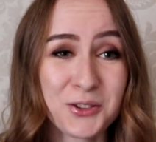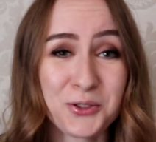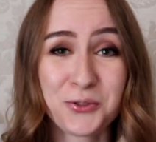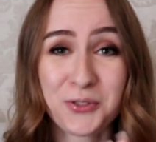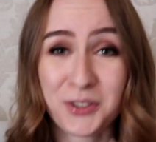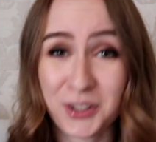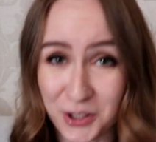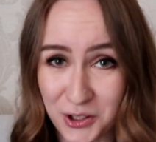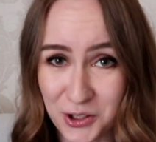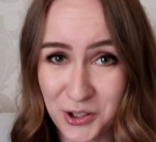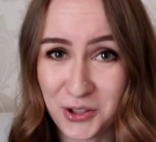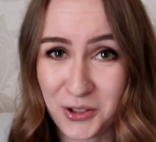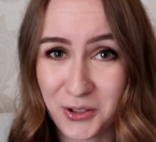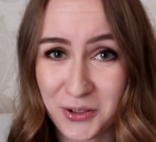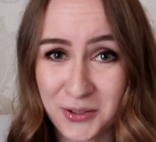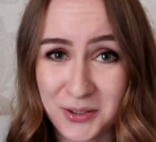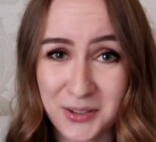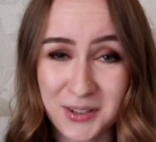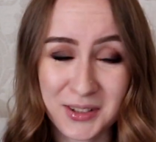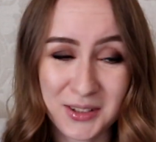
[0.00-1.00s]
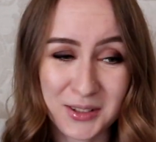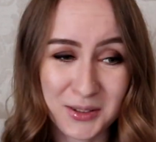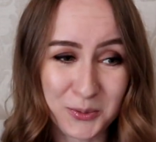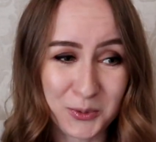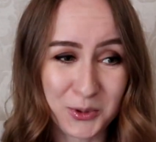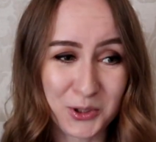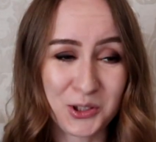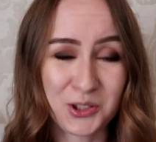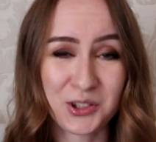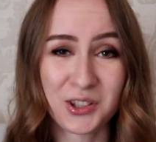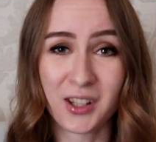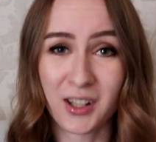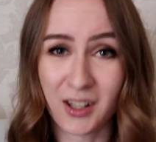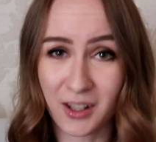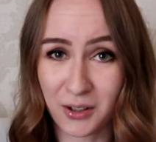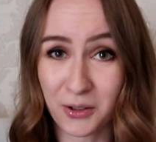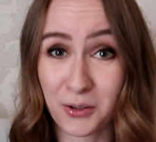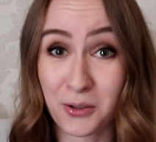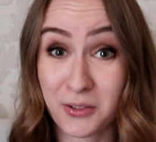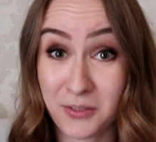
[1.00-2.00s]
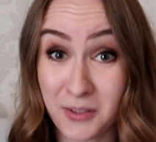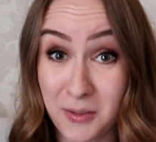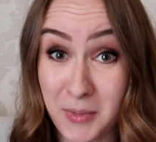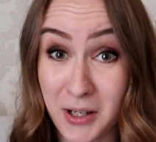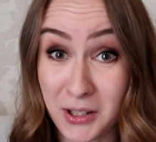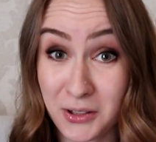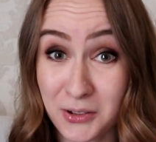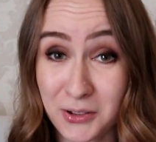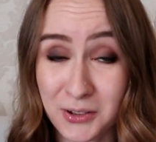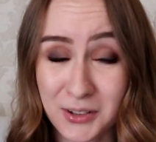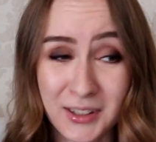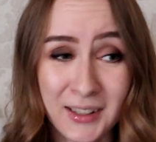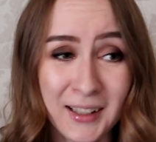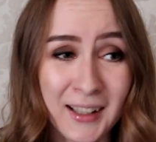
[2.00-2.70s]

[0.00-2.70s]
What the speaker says: Finnish songs which are korvamato,